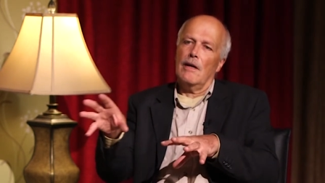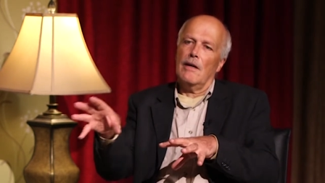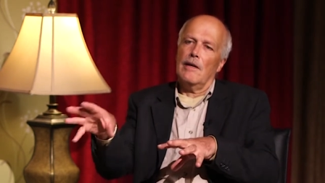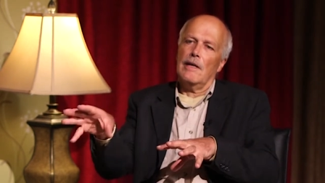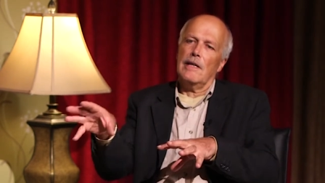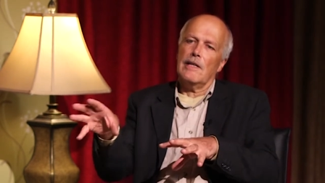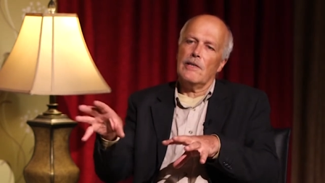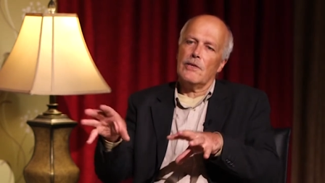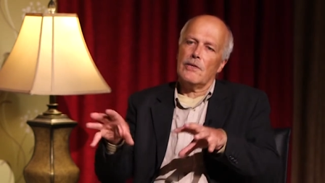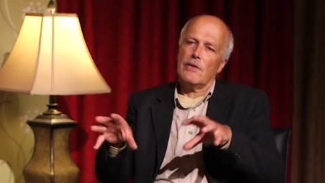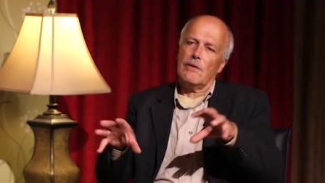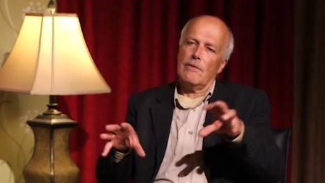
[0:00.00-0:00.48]

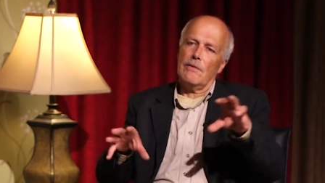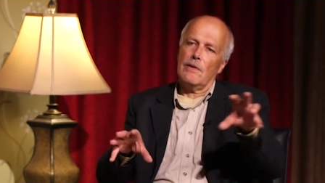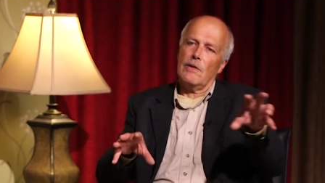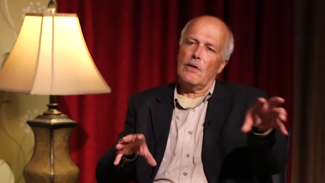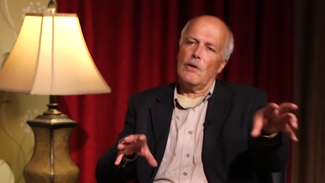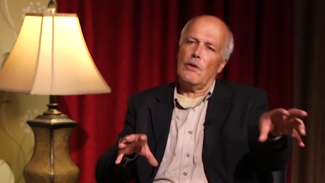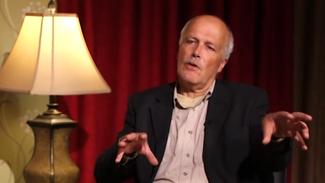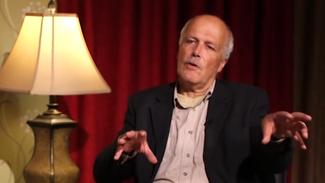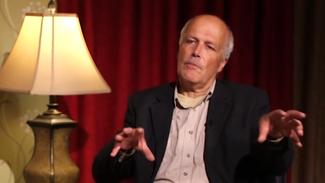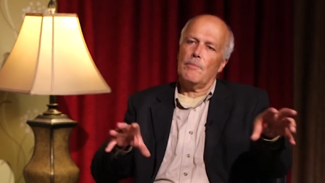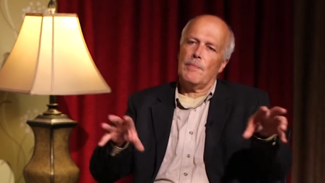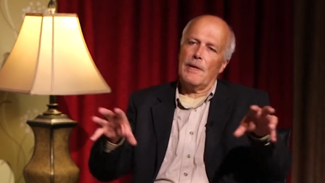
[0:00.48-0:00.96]
Each of the
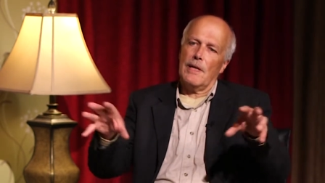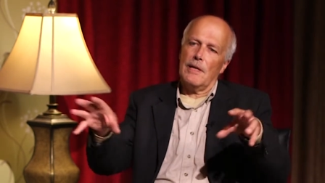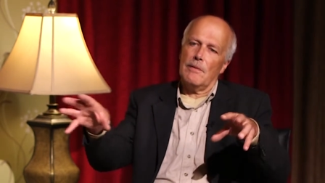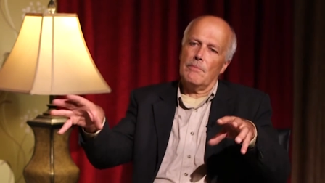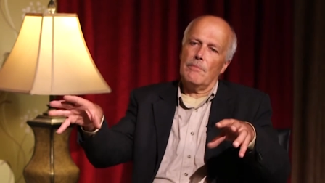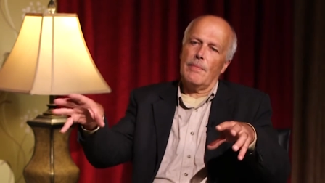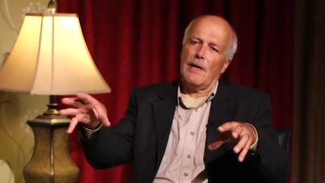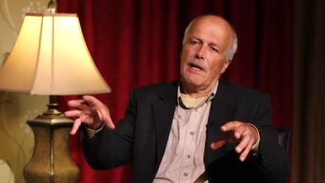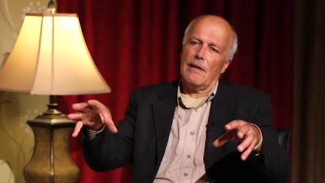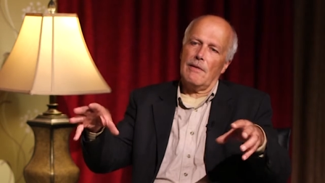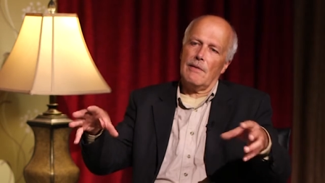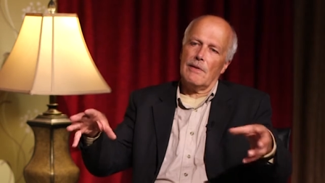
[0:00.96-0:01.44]
European
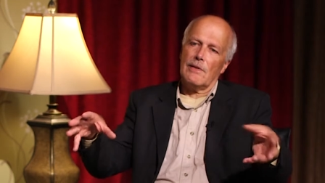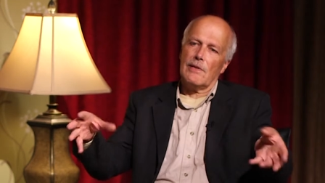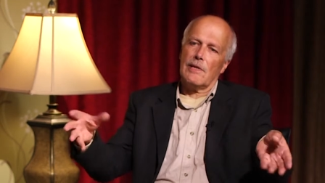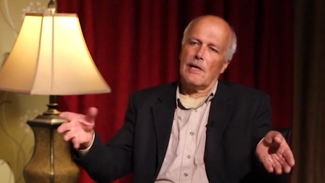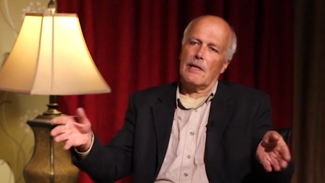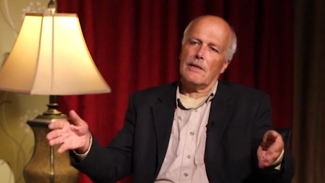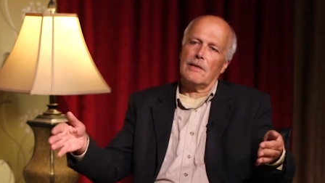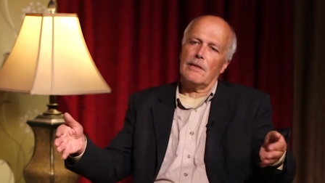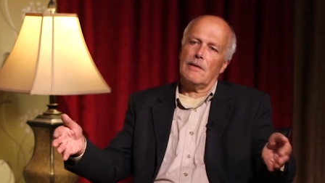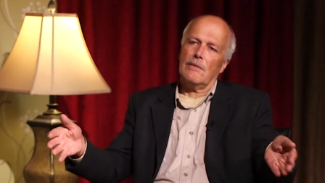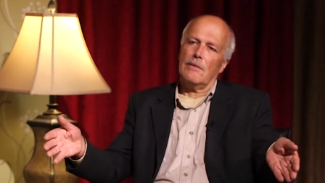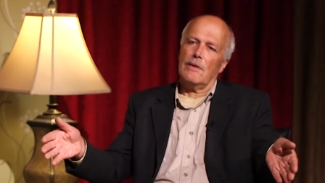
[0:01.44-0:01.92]
powers
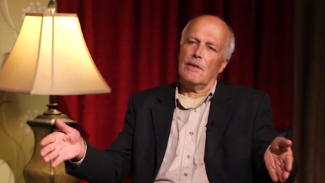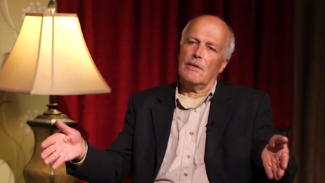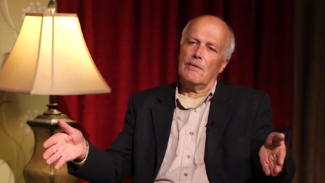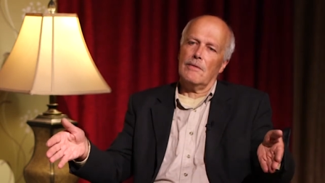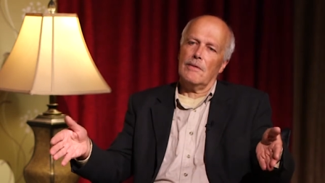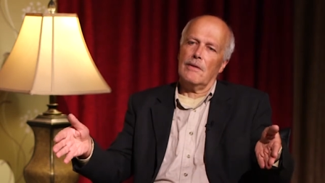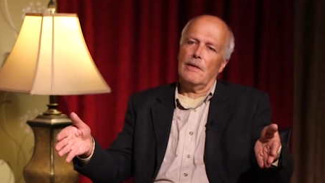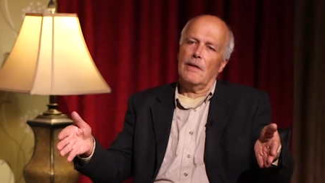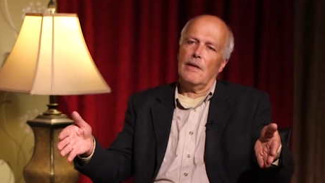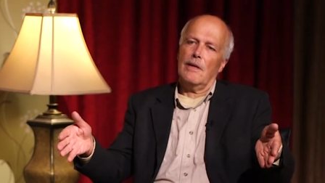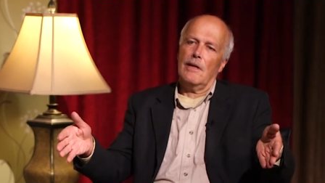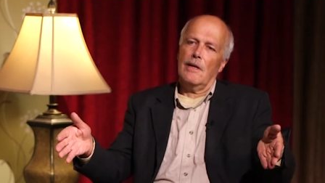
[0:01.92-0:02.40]
had their
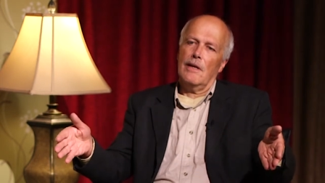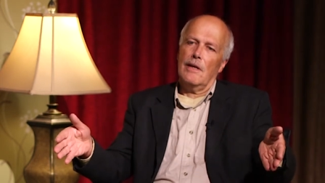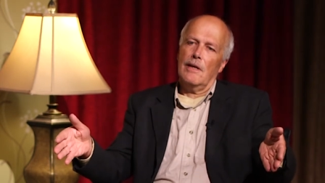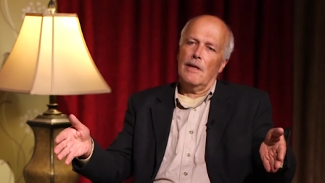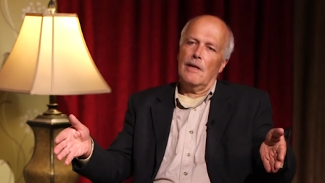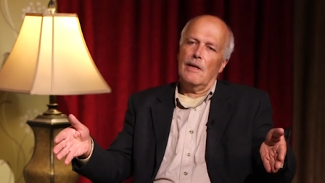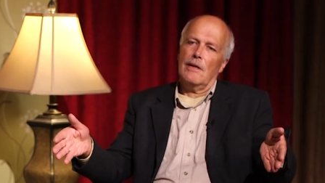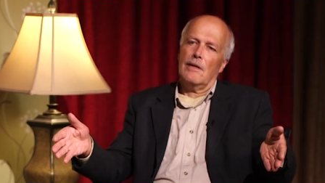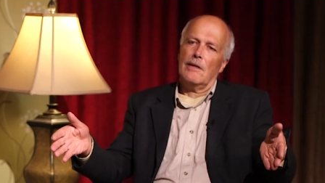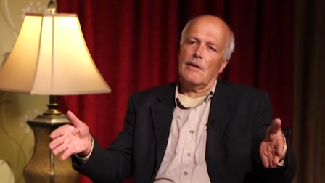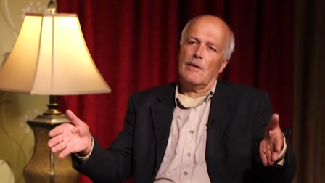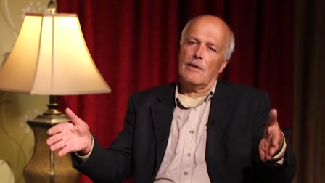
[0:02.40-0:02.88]
own
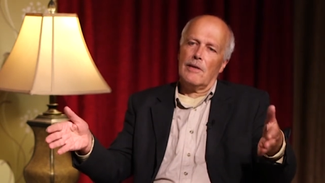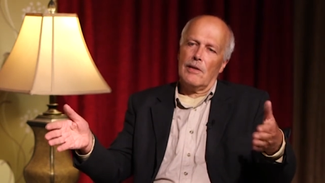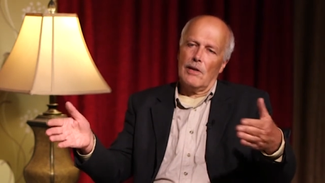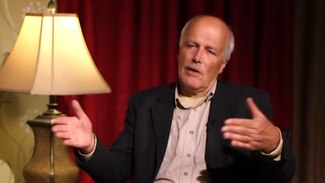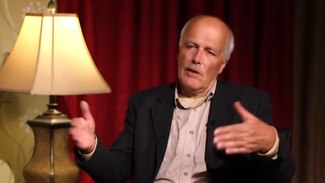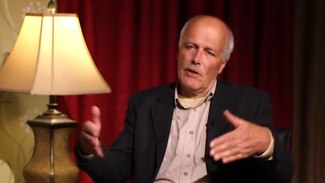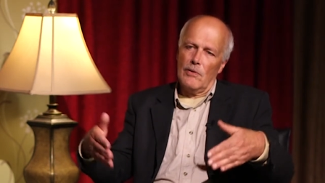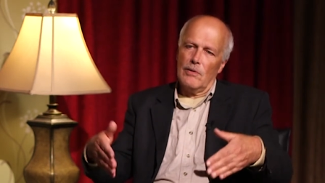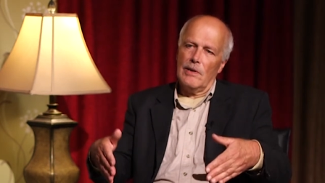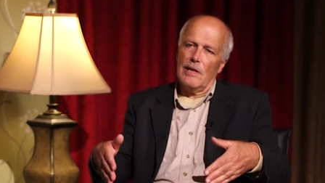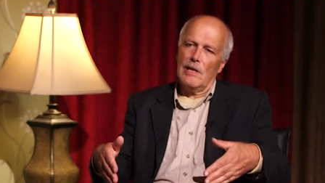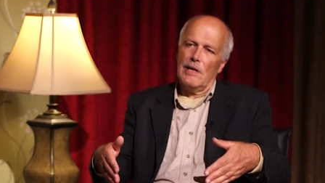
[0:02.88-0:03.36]

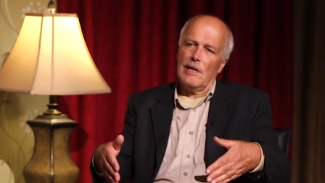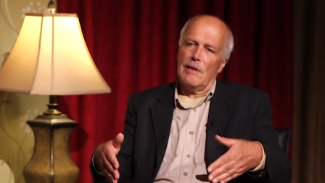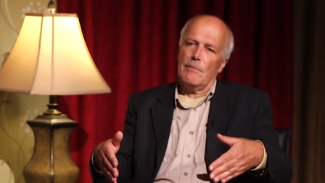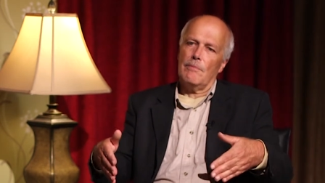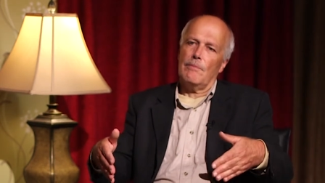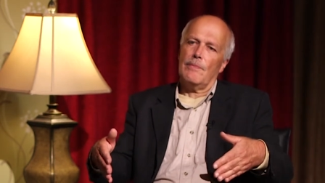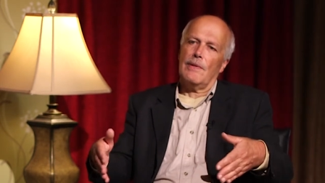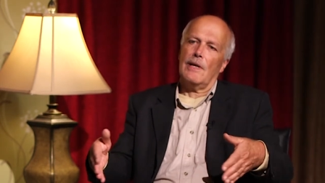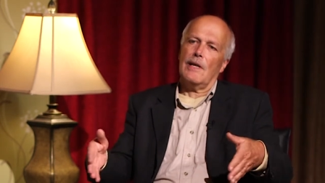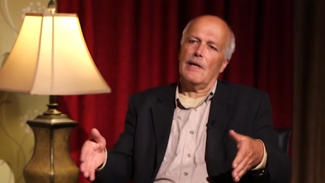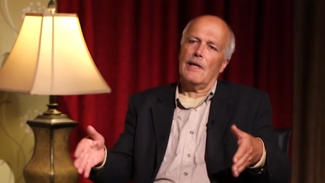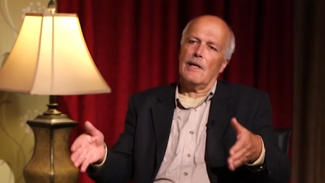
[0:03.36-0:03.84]
colonial
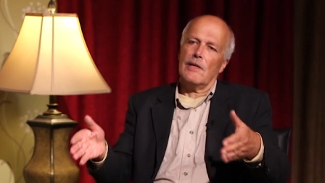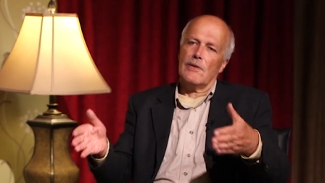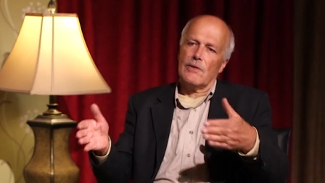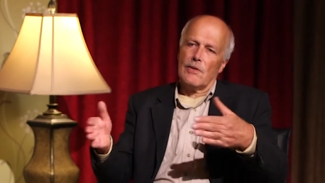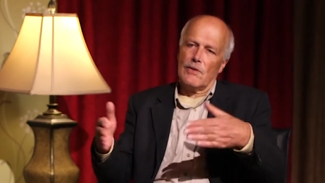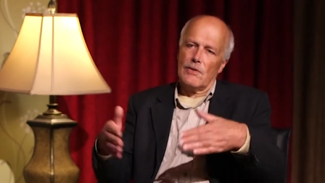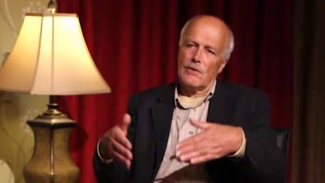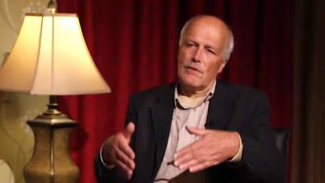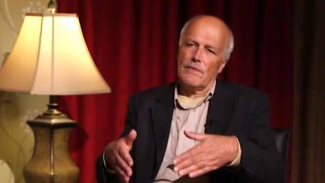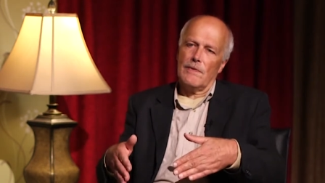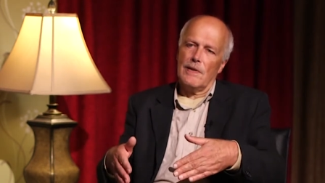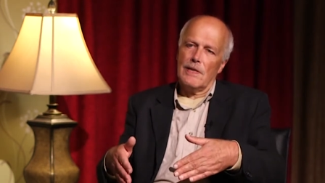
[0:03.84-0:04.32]
empires
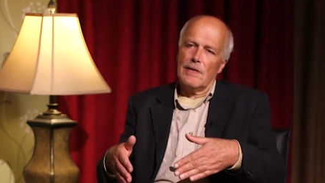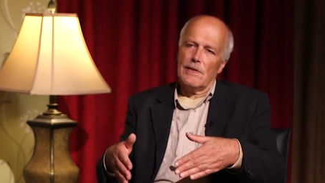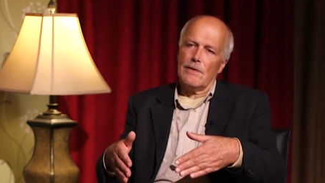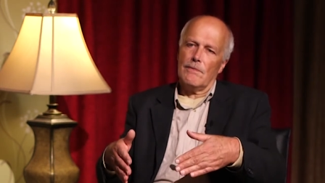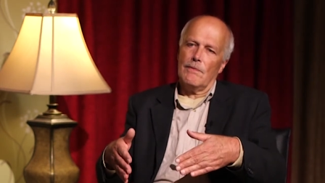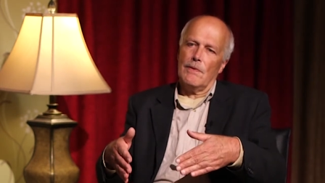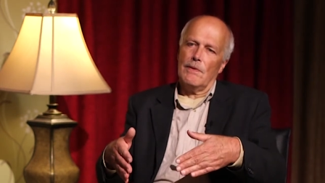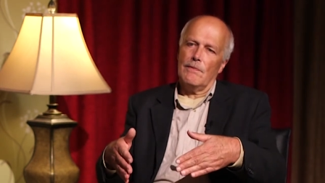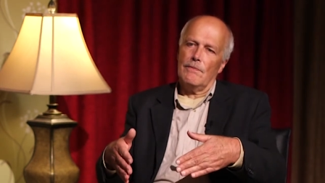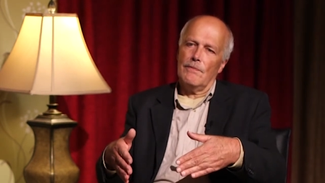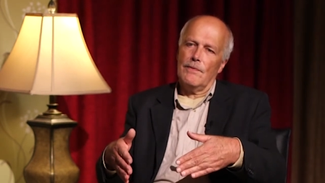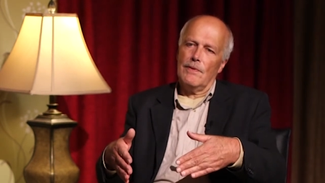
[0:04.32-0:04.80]
or spheres
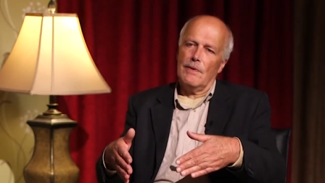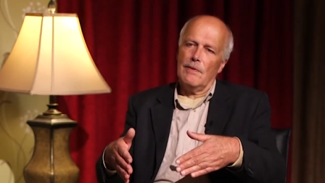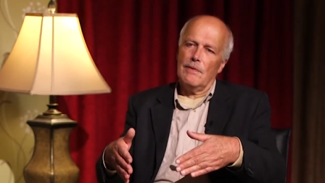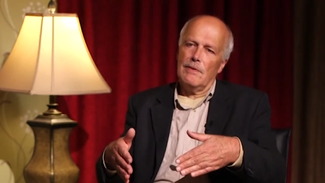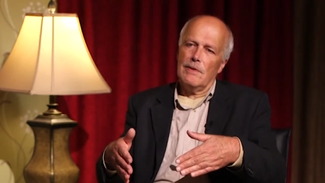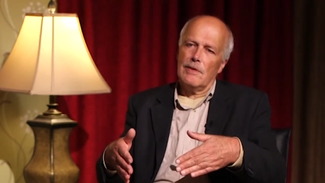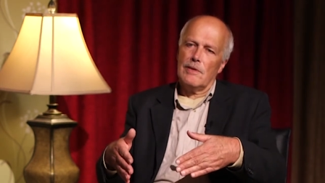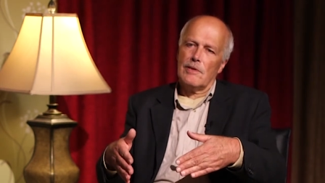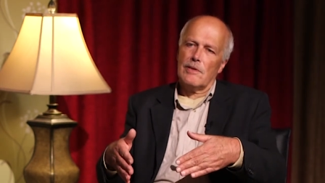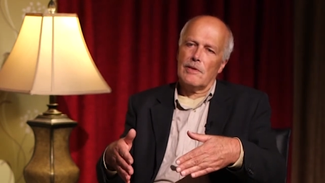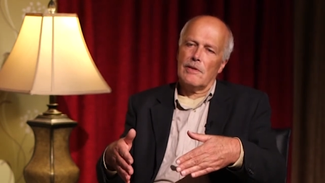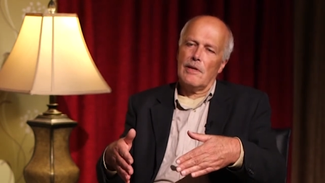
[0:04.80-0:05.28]
of
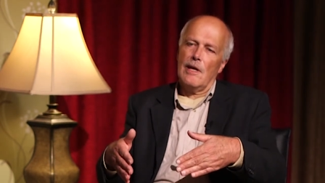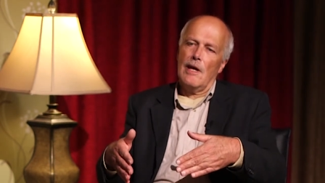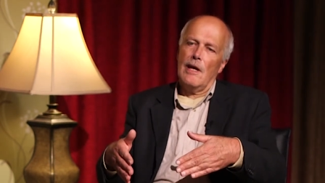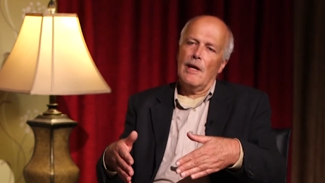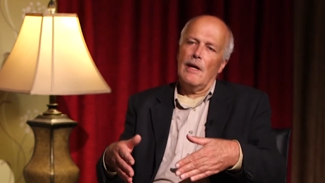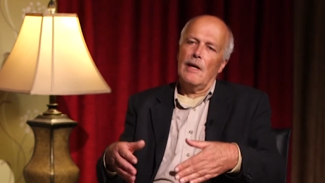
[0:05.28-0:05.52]
influence.